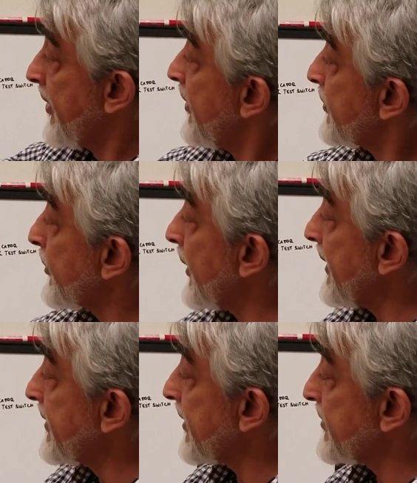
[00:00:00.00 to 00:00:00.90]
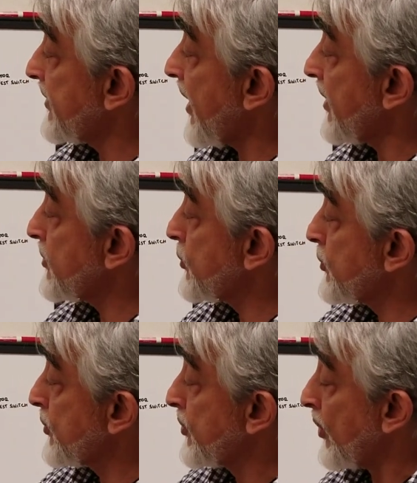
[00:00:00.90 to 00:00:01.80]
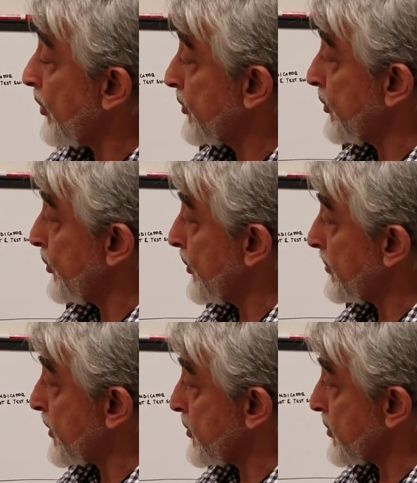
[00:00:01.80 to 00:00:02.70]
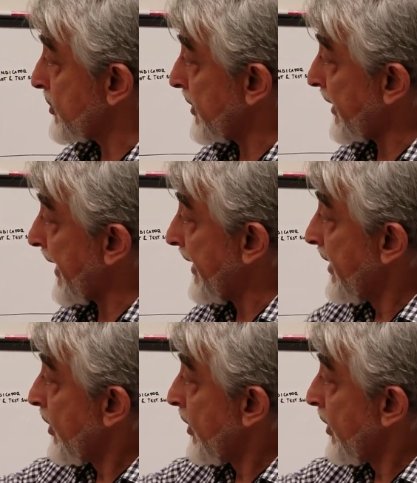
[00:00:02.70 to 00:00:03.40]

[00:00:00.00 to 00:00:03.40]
so it does not go to emergency light.